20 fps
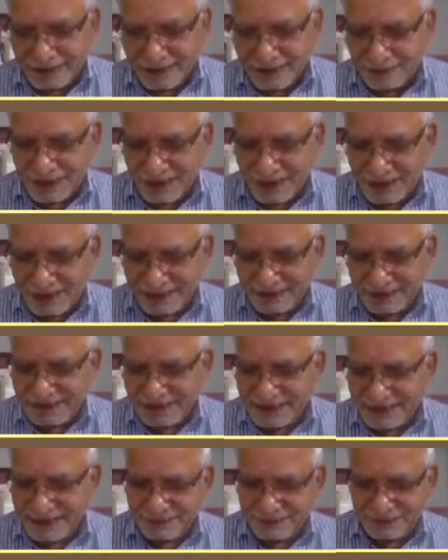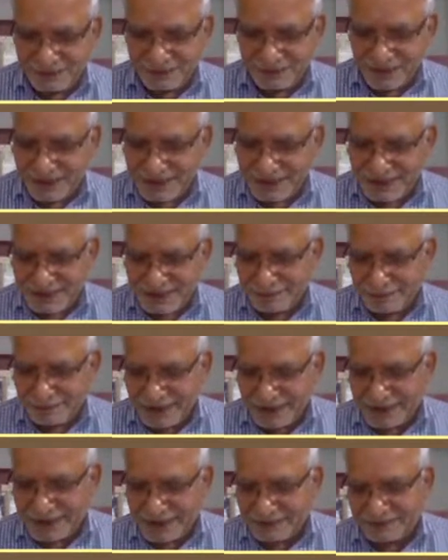commander in chief was
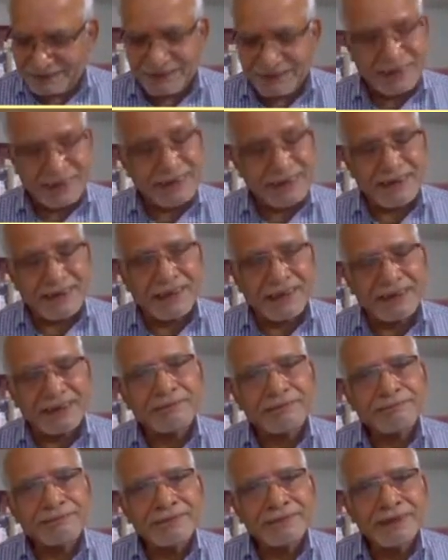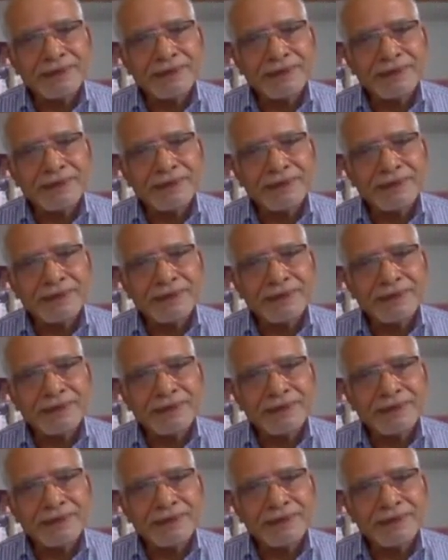Mir Jafar Ali Khan,